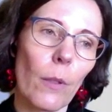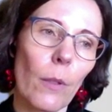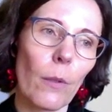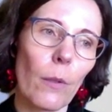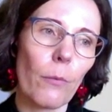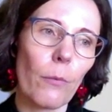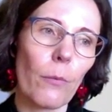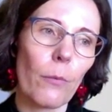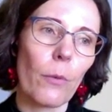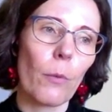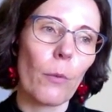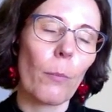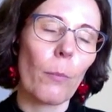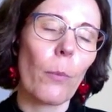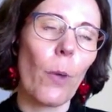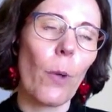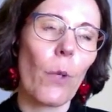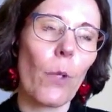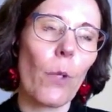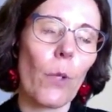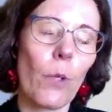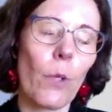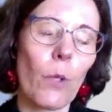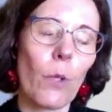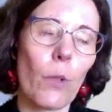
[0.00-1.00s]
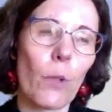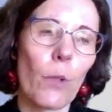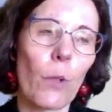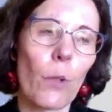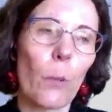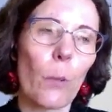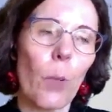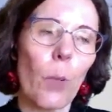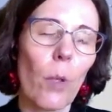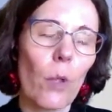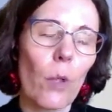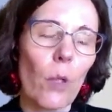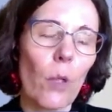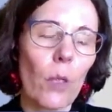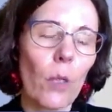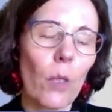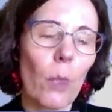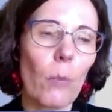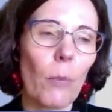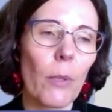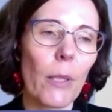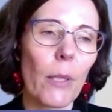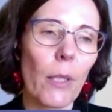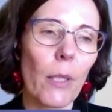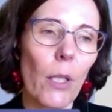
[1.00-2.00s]
if in the project
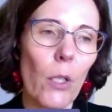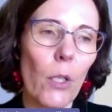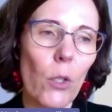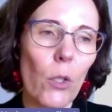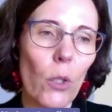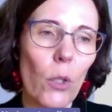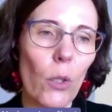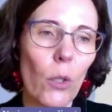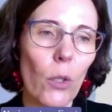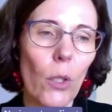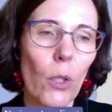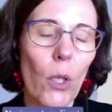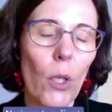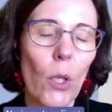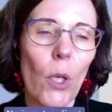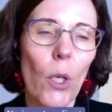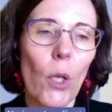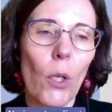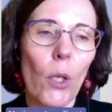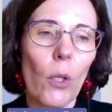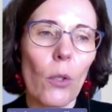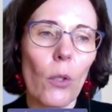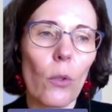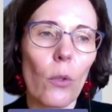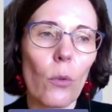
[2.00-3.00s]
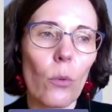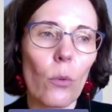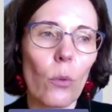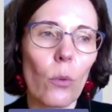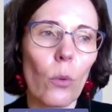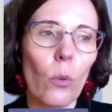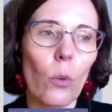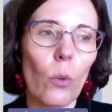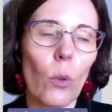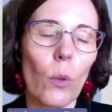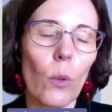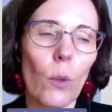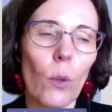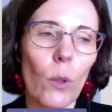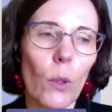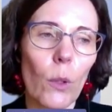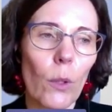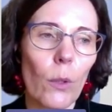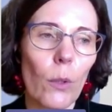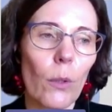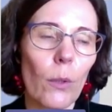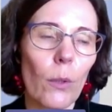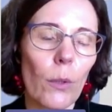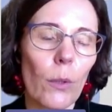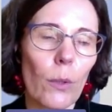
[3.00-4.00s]
application
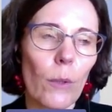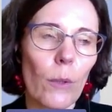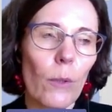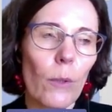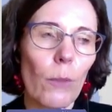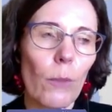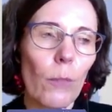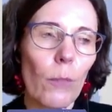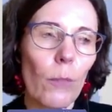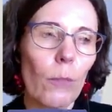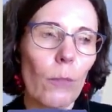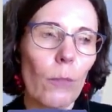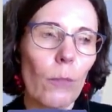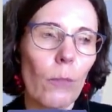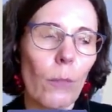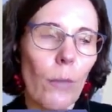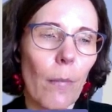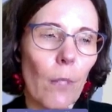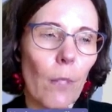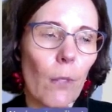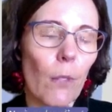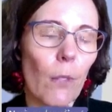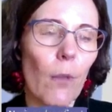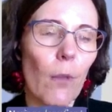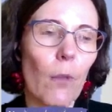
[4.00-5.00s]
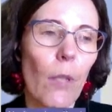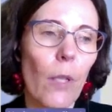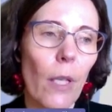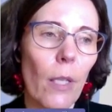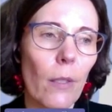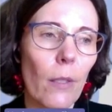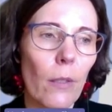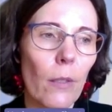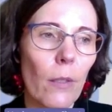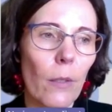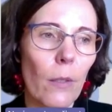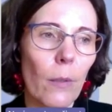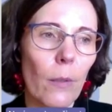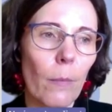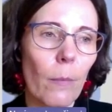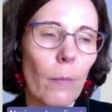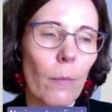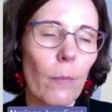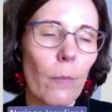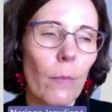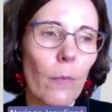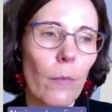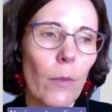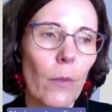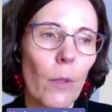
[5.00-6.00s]
you mentioned that the
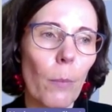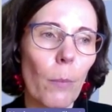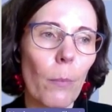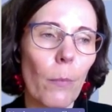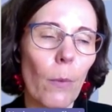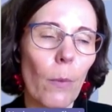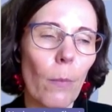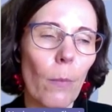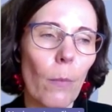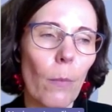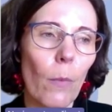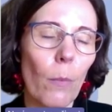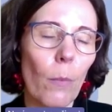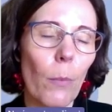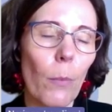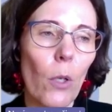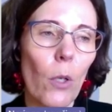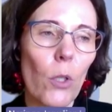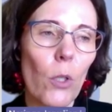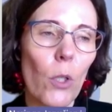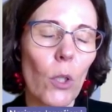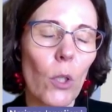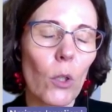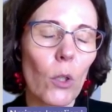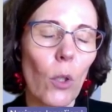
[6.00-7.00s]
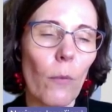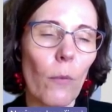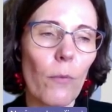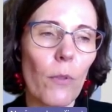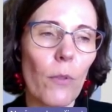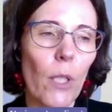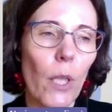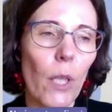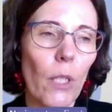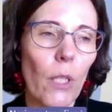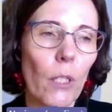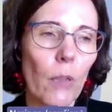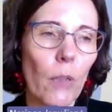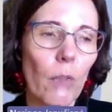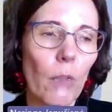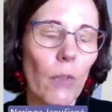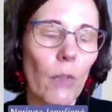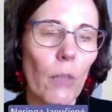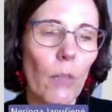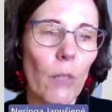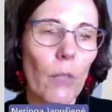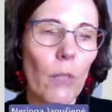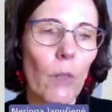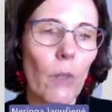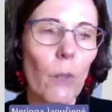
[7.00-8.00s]
project objective
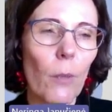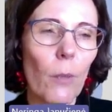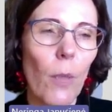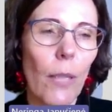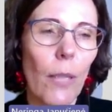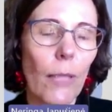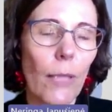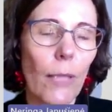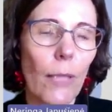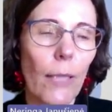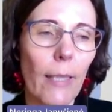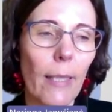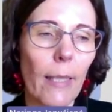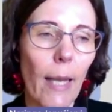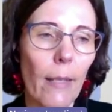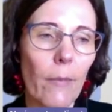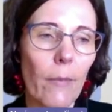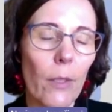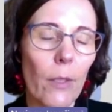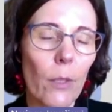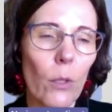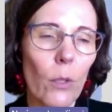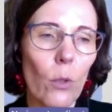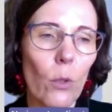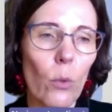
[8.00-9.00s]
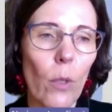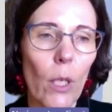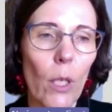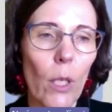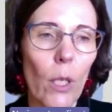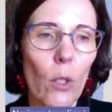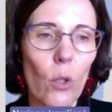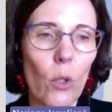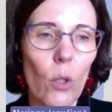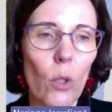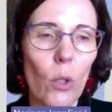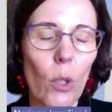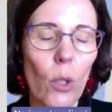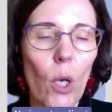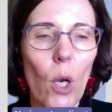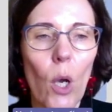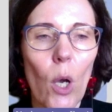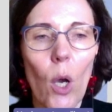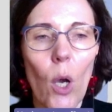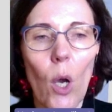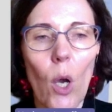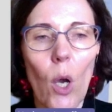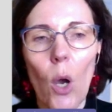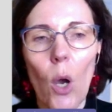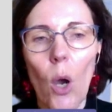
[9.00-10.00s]
is to analyze the situation
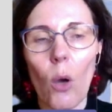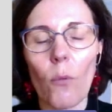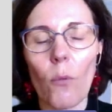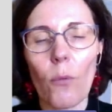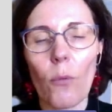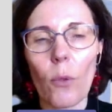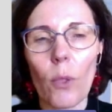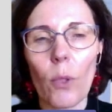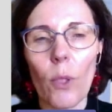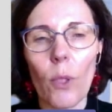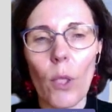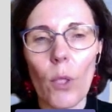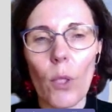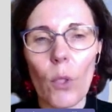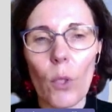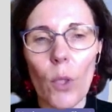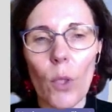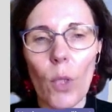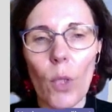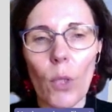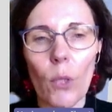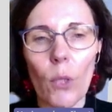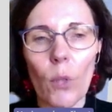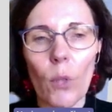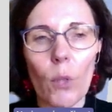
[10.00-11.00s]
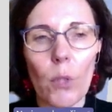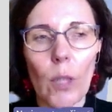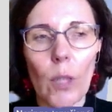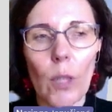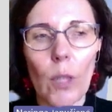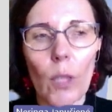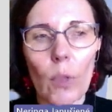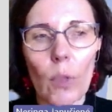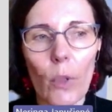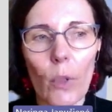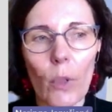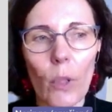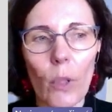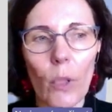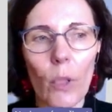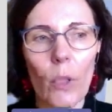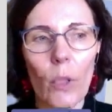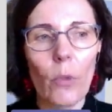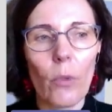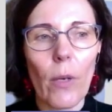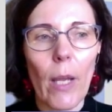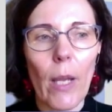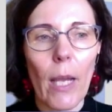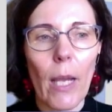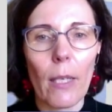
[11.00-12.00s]
of vocational education
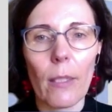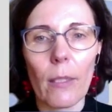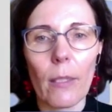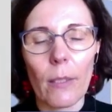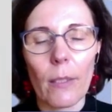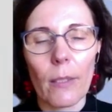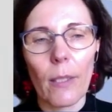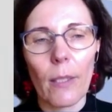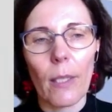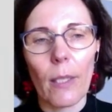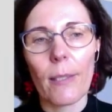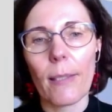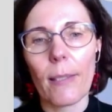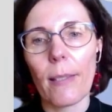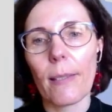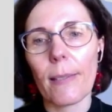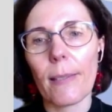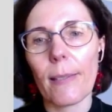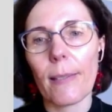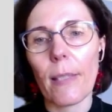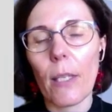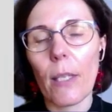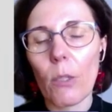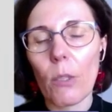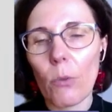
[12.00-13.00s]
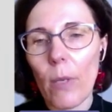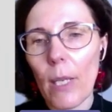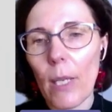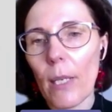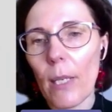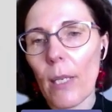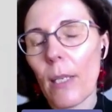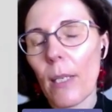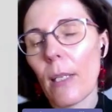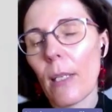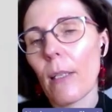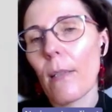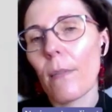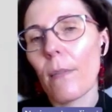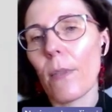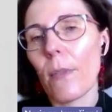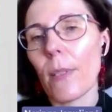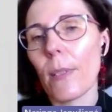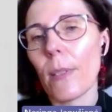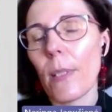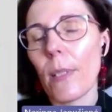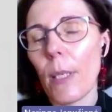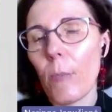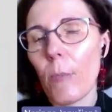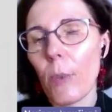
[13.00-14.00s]
in Iraq and etc.,
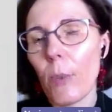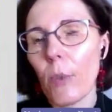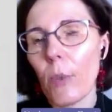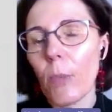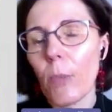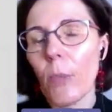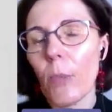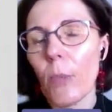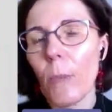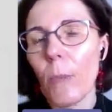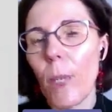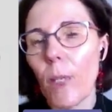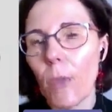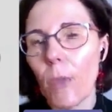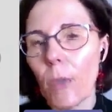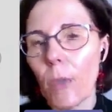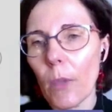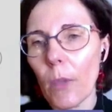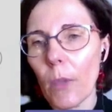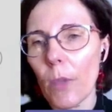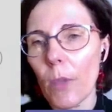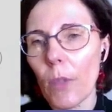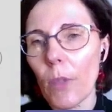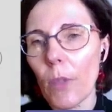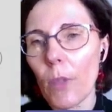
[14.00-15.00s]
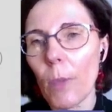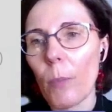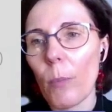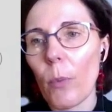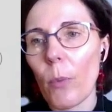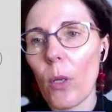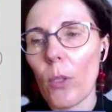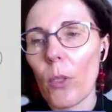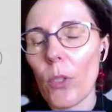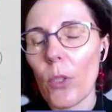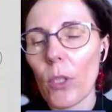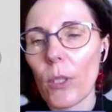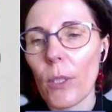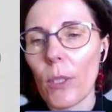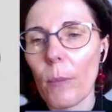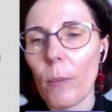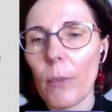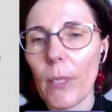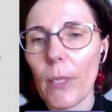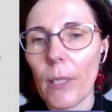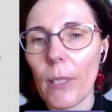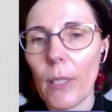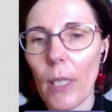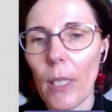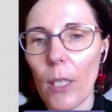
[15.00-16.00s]
the same should be mentioned in the project
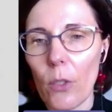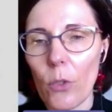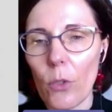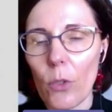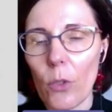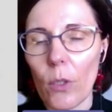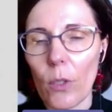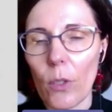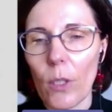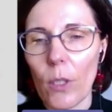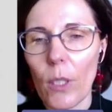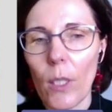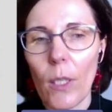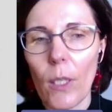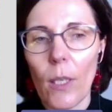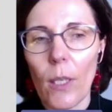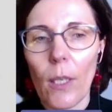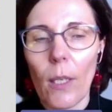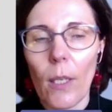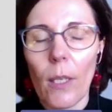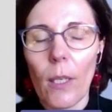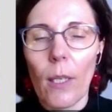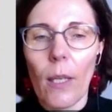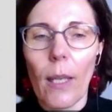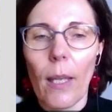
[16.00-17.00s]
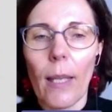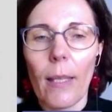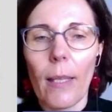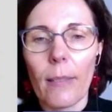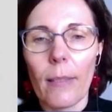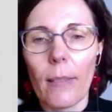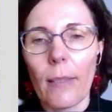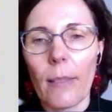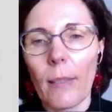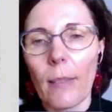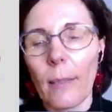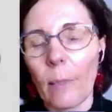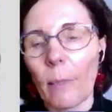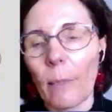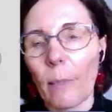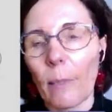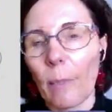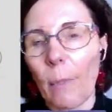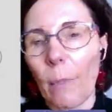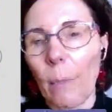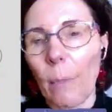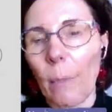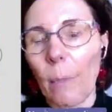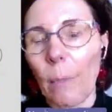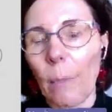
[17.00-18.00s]
application. And
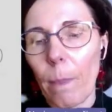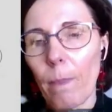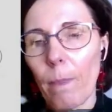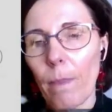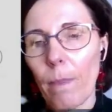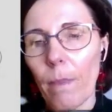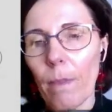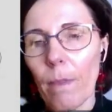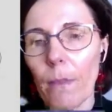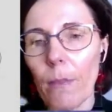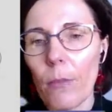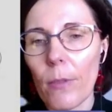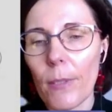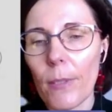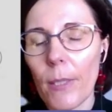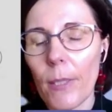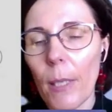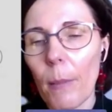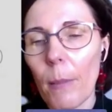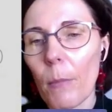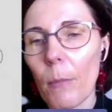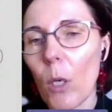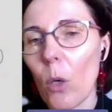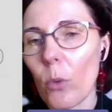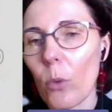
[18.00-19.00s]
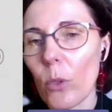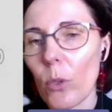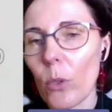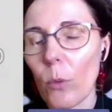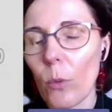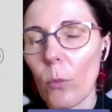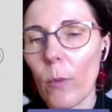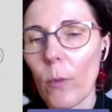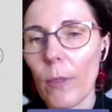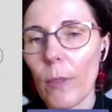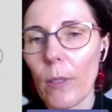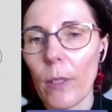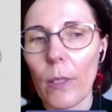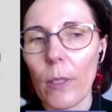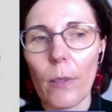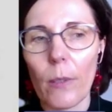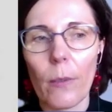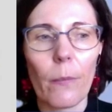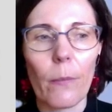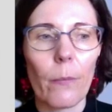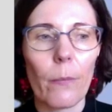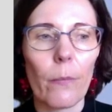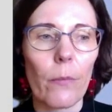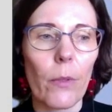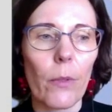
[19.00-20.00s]
the same goes with
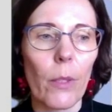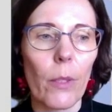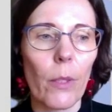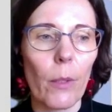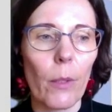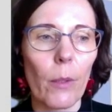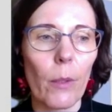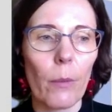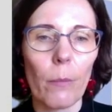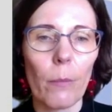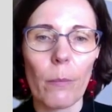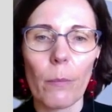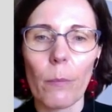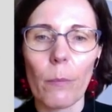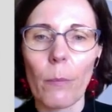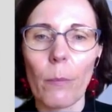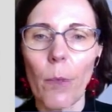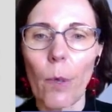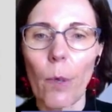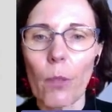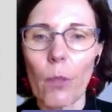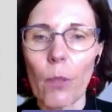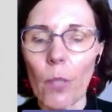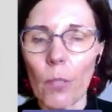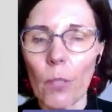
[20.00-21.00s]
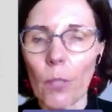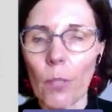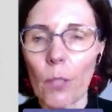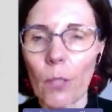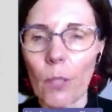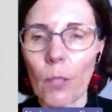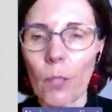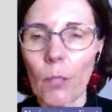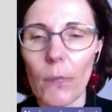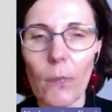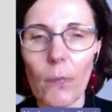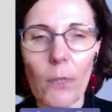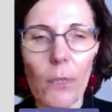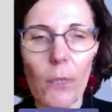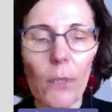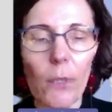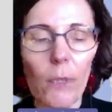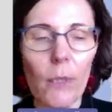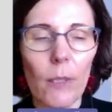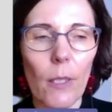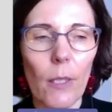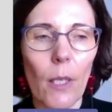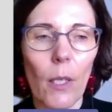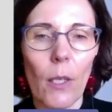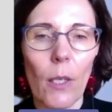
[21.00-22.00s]
the project
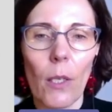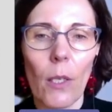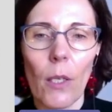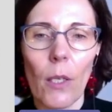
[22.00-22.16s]
activities.